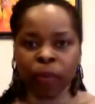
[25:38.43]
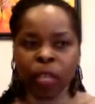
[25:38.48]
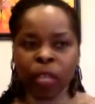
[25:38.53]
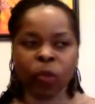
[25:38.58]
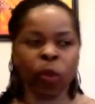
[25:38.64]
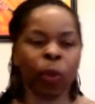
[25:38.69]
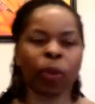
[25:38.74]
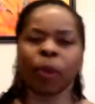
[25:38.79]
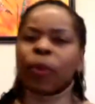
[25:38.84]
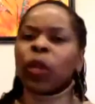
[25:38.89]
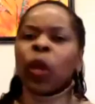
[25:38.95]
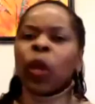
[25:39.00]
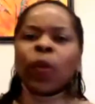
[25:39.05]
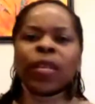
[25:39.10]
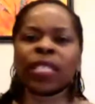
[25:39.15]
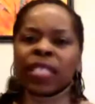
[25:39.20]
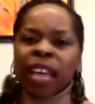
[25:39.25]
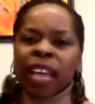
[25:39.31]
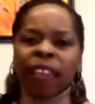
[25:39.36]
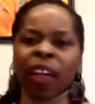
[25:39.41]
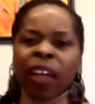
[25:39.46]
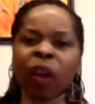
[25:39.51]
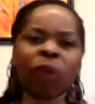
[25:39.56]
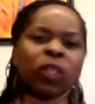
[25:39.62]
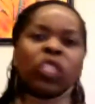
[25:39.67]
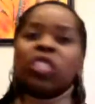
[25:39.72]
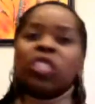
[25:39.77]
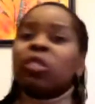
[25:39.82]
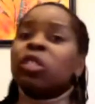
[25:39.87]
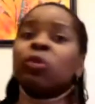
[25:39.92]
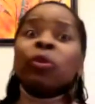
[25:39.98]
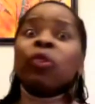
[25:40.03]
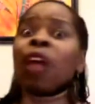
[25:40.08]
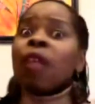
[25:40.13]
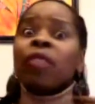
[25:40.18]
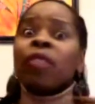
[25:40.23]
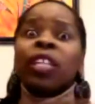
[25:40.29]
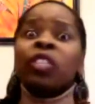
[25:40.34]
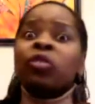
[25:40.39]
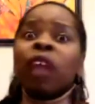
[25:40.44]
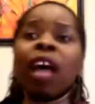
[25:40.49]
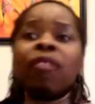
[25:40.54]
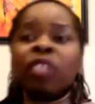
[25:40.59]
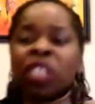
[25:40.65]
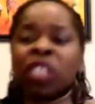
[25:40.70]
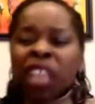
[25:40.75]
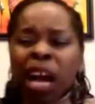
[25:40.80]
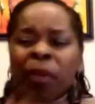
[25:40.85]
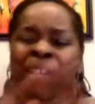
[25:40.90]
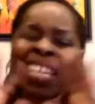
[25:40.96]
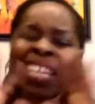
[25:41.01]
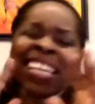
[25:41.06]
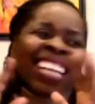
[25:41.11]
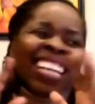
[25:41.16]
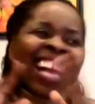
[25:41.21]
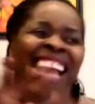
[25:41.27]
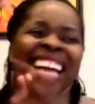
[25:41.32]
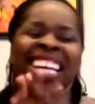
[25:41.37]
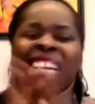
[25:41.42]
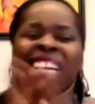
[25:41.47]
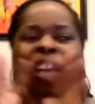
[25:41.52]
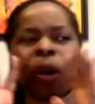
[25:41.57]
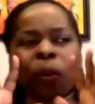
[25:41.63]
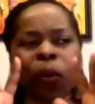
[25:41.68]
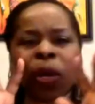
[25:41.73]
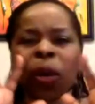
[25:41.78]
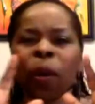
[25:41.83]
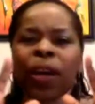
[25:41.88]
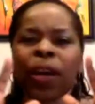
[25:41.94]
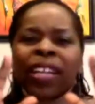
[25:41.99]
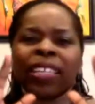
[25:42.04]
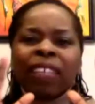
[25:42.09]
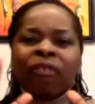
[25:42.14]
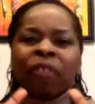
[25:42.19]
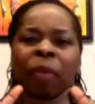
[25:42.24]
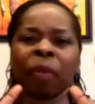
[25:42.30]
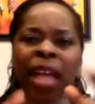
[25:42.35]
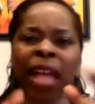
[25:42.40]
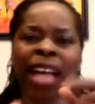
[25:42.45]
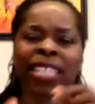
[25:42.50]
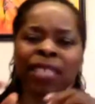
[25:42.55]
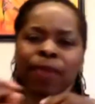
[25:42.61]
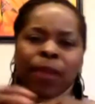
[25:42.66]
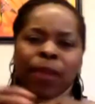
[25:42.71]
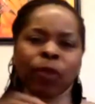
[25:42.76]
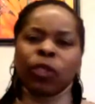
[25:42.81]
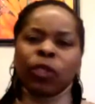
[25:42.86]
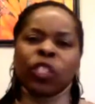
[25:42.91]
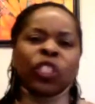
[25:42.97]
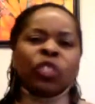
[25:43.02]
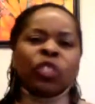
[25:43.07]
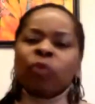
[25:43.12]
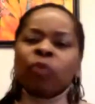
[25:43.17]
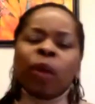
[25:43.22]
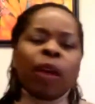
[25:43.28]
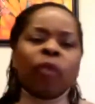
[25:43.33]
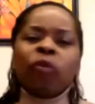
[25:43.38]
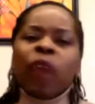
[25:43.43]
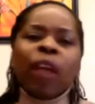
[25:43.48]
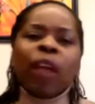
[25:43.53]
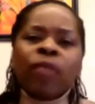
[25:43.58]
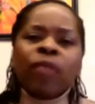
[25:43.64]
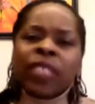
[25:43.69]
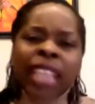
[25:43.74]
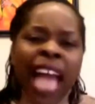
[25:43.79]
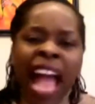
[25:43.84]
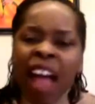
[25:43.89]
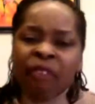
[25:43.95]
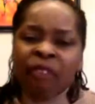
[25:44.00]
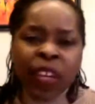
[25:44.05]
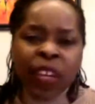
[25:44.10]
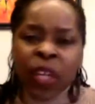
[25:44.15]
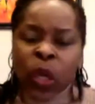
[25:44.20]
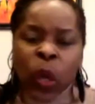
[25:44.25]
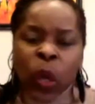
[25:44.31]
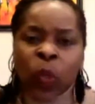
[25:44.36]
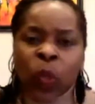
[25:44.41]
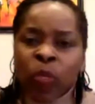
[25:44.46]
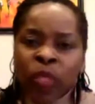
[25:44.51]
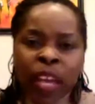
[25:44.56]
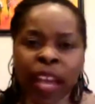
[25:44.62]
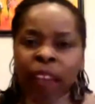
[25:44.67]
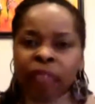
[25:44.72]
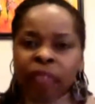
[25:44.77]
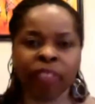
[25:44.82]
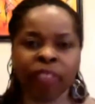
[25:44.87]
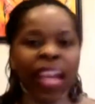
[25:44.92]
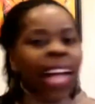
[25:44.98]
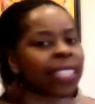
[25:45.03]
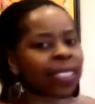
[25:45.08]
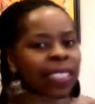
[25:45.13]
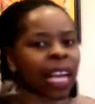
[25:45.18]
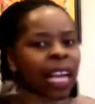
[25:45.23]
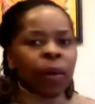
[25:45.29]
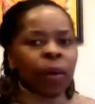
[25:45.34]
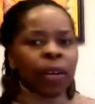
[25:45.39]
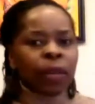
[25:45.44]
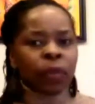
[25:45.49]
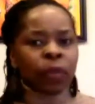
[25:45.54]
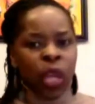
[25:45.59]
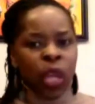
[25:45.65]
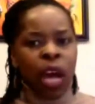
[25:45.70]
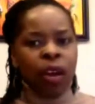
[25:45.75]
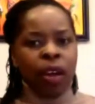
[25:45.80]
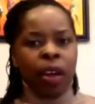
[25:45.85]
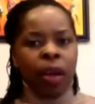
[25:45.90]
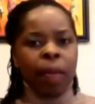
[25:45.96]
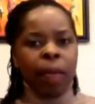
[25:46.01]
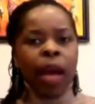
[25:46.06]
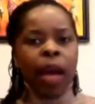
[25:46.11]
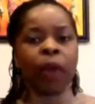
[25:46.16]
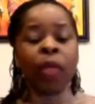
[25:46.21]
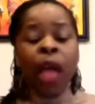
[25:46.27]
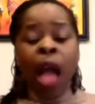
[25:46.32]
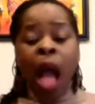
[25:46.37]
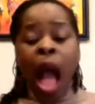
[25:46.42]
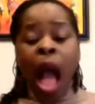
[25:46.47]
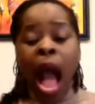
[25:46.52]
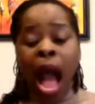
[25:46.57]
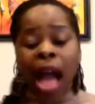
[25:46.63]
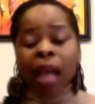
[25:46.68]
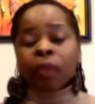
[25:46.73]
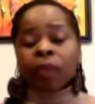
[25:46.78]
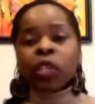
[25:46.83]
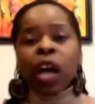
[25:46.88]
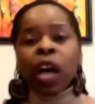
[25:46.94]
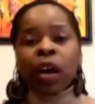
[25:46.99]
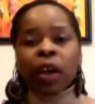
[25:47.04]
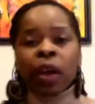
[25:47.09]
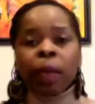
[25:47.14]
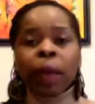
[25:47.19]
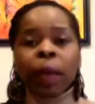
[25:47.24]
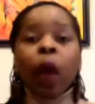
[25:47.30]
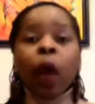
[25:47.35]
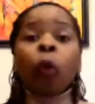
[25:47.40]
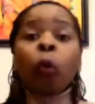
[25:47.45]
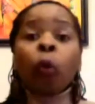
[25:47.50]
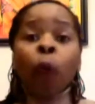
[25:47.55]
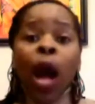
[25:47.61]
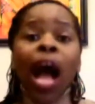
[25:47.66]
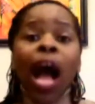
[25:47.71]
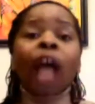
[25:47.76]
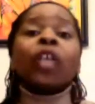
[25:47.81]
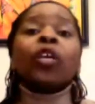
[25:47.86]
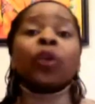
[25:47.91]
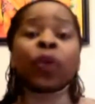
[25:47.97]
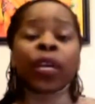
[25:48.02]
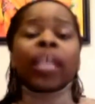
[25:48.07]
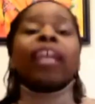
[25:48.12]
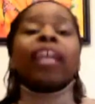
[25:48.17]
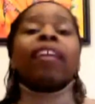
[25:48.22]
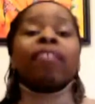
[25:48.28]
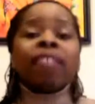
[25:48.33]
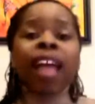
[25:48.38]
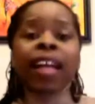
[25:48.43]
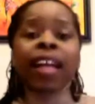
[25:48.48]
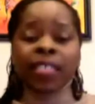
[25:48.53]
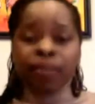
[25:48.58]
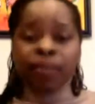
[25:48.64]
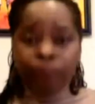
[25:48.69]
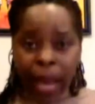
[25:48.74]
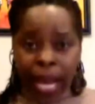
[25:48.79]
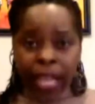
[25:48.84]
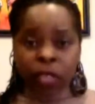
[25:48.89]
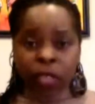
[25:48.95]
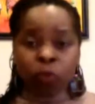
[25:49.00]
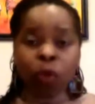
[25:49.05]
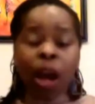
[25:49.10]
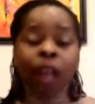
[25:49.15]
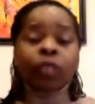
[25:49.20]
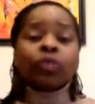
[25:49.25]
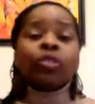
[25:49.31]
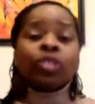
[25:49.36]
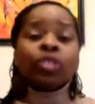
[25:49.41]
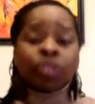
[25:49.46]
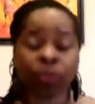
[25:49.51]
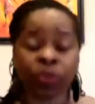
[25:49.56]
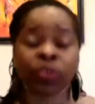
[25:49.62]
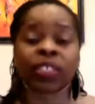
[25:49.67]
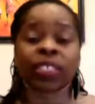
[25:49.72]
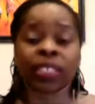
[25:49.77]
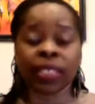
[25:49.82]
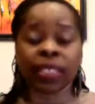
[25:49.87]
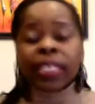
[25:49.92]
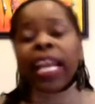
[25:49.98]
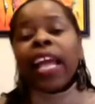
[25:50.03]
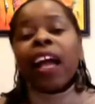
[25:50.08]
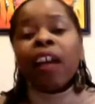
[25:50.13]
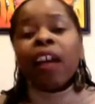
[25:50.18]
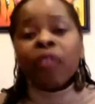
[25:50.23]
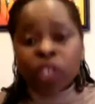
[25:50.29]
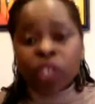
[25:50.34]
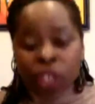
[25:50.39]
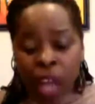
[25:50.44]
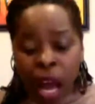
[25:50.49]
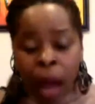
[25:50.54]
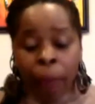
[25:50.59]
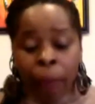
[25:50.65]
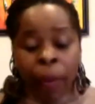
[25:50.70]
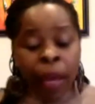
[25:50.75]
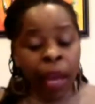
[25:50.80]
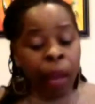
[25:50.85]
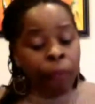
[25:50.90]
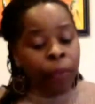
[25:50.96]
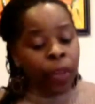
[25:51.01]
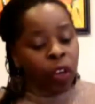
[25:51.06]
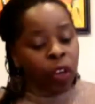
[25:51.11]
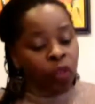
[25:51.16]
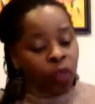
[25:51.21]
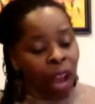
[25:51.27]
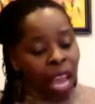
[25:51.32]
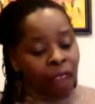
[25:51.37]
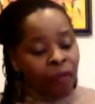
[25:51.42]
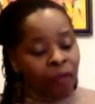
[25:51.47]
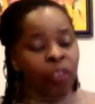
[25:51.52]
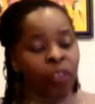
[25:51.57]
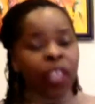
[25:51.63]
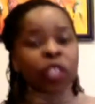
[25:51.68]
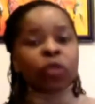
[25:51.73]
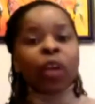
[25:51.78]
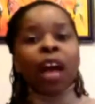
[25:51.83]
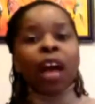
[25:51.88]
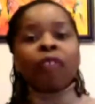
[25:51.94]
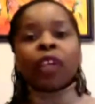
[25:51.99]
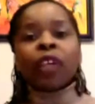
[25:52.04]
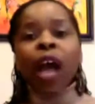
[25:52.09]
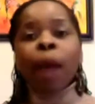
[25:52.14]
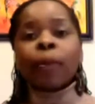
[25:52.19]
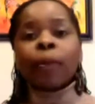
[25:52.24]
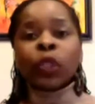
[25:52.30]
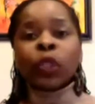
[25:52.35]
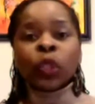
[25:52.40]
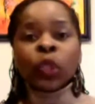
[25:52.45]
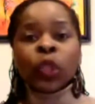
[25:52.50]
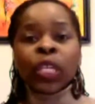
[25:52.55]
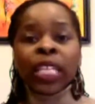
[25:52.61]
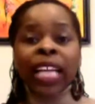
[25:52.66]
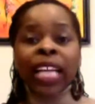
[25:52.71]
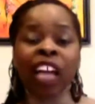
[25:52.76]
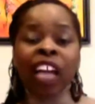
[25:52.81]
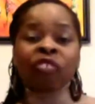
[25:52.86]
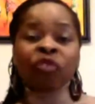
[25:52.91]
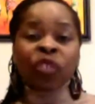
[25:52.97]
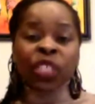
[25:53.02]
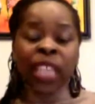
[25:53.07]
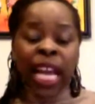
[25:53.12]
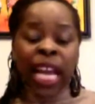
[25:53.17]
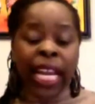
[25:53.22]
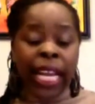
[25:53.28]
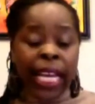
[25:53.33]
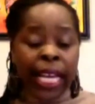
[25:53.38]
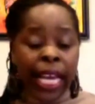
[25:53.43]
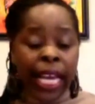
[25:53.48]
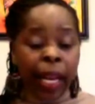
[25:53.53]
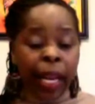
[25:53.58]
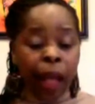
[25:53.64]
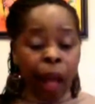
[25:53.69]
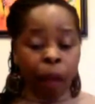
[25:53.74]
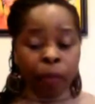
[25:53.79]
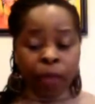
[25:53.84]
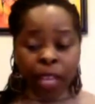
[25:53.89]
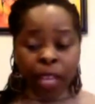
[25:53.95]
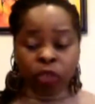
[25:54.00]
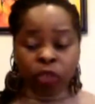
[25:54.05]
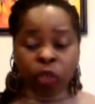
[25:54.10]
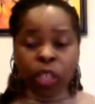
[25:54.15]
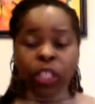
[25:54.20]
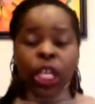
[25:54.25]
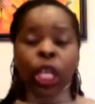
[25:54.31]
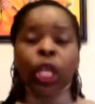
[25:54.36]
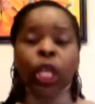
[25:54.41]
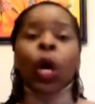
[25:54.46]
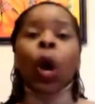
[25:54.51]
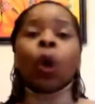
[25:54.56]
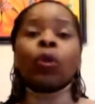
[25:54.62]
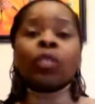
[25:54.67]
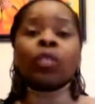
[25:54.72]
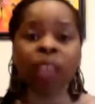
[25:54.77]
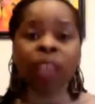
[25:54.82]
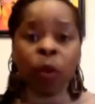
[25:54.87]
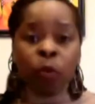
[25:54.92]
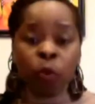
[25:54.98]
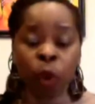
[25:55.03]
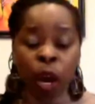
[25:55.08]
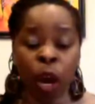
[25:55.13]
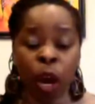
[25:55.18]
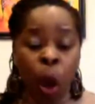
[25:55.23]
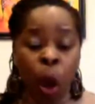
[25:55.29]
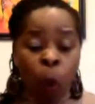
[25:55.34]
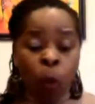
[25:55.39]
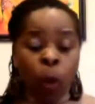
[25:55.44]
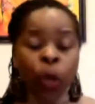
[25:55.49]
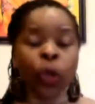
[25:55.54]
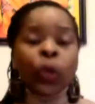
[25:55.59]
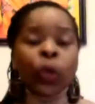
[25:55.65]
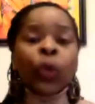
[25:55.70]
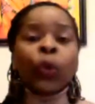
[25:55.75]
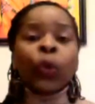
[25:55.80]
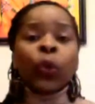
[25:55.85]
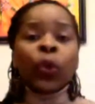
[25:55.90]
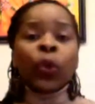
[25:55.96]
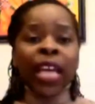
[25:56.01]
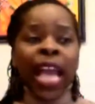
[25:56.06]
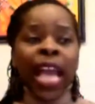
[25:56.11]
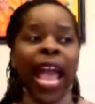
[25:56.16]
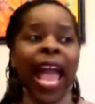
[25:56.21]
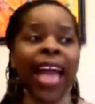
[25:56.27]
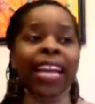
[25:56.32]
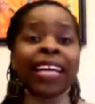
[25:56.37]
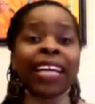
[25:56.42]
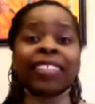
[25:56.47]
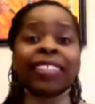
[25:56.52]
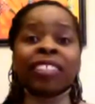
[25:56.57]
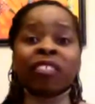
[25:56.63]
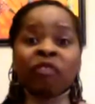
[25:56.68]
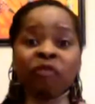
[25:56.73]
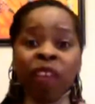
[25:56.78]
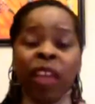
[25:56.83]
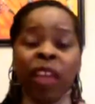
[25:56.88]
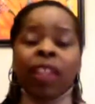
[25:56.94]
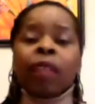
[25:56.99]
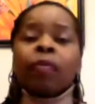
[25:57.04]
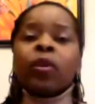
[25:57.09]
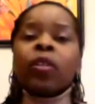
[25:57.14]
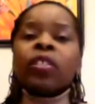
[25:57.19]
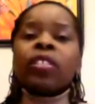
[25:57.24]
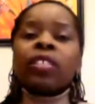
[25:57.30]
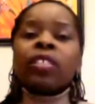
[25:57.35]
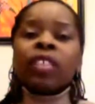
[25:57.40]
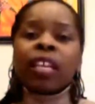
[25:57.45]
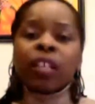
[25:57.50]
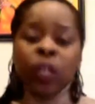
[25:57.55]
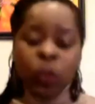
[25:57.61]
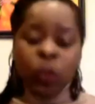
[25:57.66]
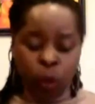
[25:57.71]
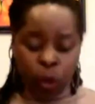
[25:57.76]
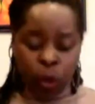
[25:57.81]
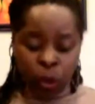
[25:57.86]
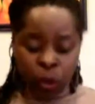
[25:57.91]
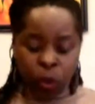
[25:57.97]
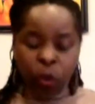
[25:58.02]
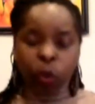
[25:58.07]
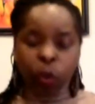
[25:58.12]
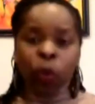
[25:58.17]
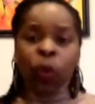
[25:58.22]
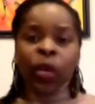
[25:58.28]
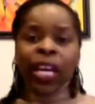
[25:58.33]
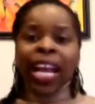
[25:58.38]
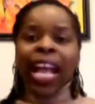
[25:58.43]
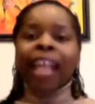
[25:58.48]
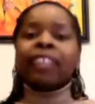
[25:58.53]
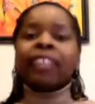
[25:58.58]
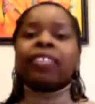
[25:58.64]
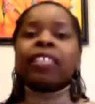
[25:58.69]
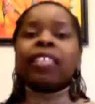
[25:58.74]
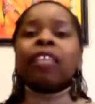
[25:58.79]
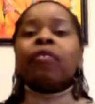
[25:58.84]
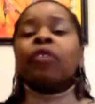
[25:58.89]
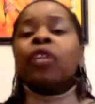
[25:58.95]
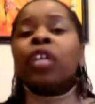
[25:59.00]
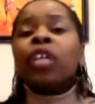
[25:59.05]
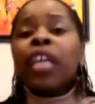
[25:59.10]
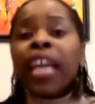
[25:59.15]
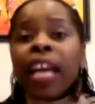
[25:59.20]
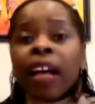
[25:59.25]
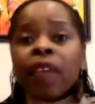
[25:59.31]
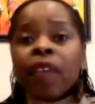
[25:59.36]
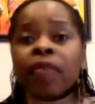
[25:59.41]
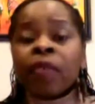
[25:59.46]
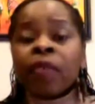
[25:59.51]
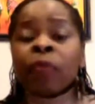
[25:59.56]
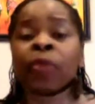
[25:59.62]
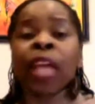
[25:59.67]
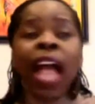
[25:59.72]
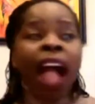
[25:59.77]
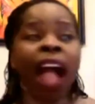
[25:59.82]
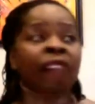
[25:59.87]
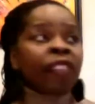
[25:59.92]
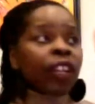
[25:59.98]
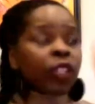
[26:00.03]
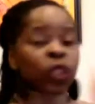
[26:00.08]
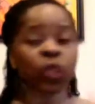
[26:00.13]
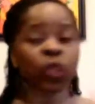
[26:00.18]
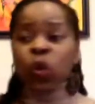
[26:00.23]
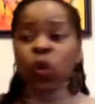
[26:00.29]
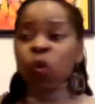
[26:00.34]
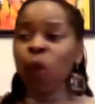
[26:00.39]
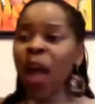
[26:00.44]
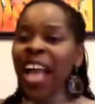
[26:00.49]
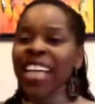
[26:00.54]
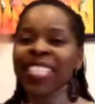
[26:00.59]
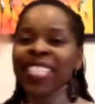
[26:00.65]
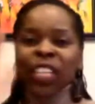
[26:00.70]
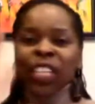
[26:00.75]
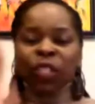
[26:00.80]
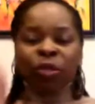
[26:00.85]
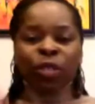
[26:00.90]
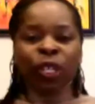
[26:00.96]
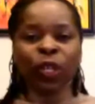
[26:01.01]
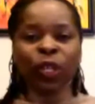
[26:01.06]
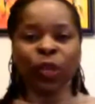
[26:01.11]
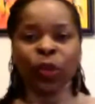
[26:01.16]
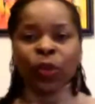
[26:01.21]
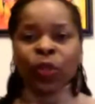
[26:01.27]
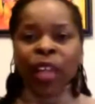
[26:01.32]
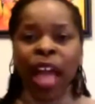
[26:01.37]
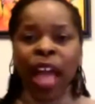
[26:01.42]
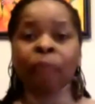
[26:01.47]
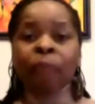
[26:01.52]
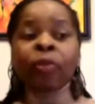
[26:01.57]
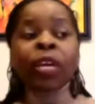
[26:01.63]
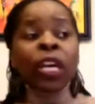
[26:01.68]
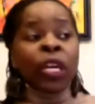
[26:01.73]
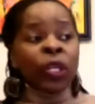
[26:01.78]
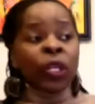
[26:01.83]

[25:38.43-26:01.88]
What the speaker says: Because people always say that, oh, you should just be grateful that you have a job. Nah, you know, we don't want to live from that space. We're just grateful to have any old thing. That's not what I'm talking about. I'm talking about while you're in that space, while you choose to stay on the job, be grateful that you have an opportunity every day to get up, get dressed, and go somewhere where you can develop your skills, where you can deliver your gifts. And there are two ways that you can do that.